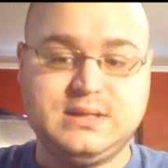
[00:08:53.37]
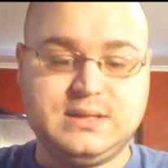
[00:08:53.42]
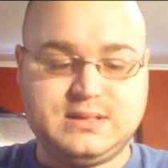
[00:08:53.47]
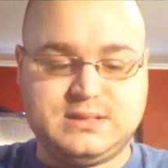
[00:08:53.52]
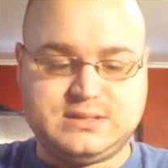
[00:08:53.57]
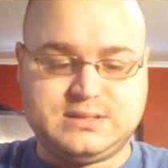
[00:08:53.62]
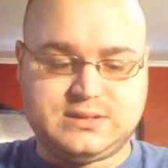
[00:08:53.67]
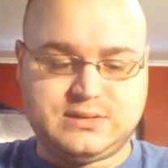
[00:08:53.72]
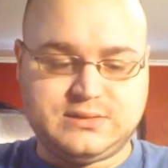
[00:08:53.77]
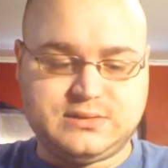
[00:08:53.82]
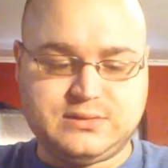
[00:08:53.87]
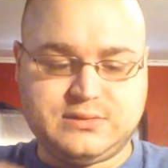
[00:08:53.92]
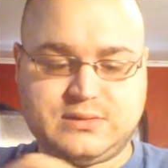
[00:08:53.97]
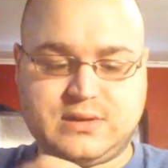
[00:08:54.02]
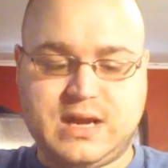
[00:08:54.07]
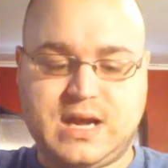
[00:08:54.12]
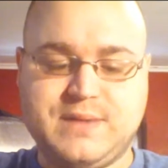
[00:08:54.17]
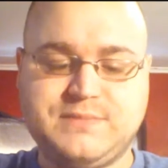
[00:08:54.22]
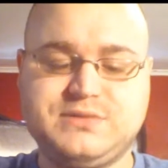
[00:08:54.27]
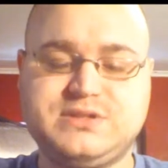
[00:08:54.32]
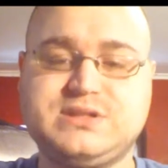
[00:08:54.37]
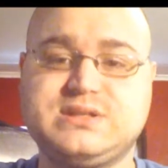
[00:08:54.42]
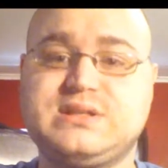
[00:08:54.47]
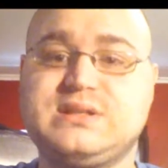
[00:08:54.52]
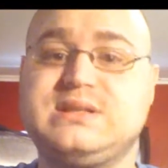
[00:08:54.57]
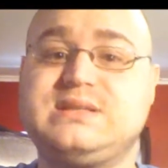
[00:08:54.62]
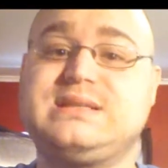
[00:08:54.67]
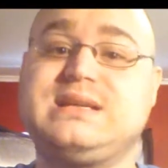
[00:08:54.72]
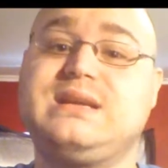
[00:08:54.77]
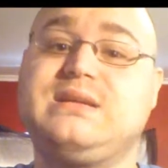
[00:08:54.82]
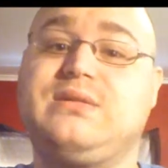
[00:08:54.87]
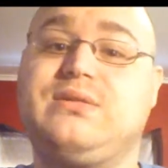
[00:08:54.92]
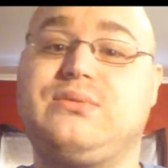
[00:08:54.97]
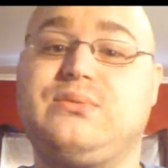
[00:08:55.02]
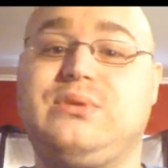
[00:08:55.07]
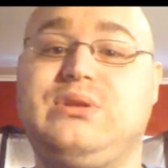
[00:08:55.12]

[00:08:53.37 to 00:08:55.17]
So I'm just going to take 3